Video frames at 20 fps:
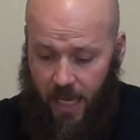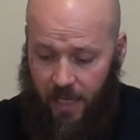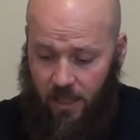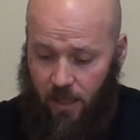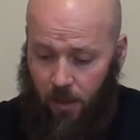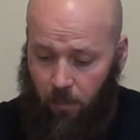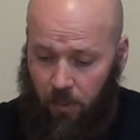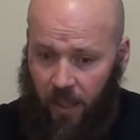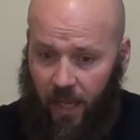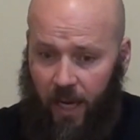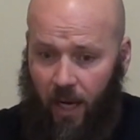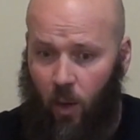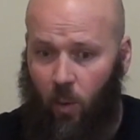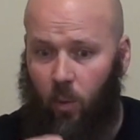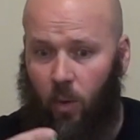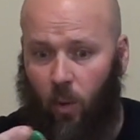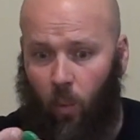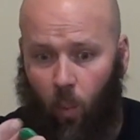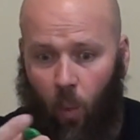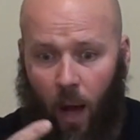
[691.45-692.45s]
is a player
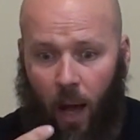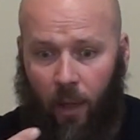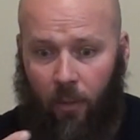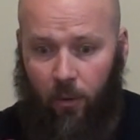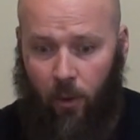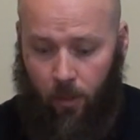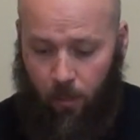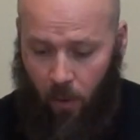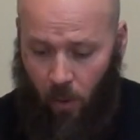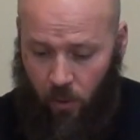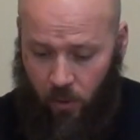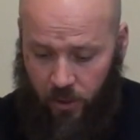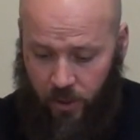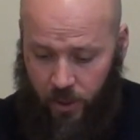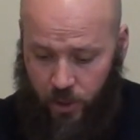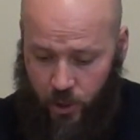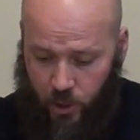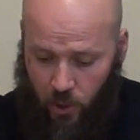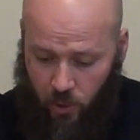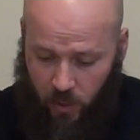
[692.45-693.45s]
will, while their opponent
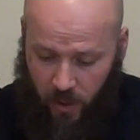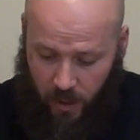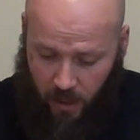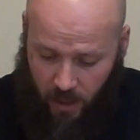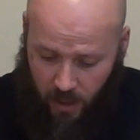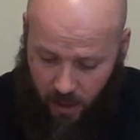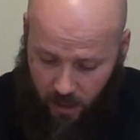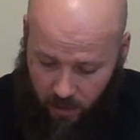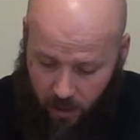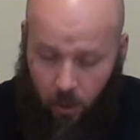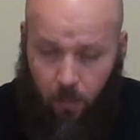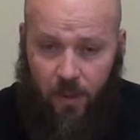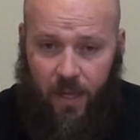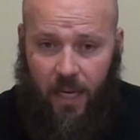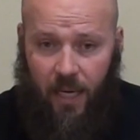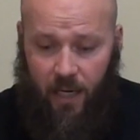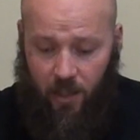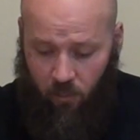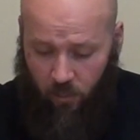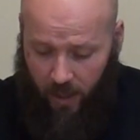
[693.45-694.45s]
is shooting, they'll be
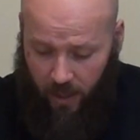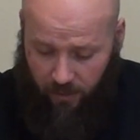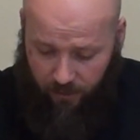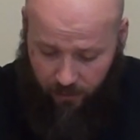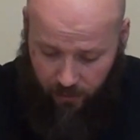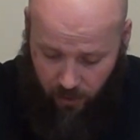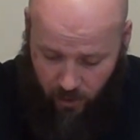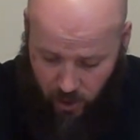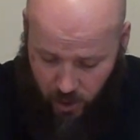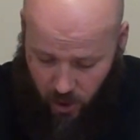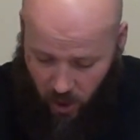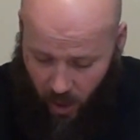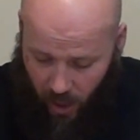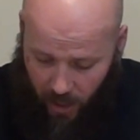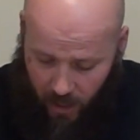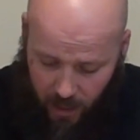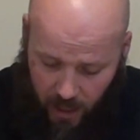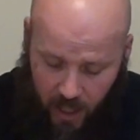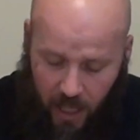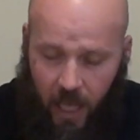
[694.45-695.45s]
getting ready for their
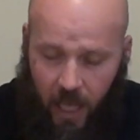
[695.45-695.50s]
shot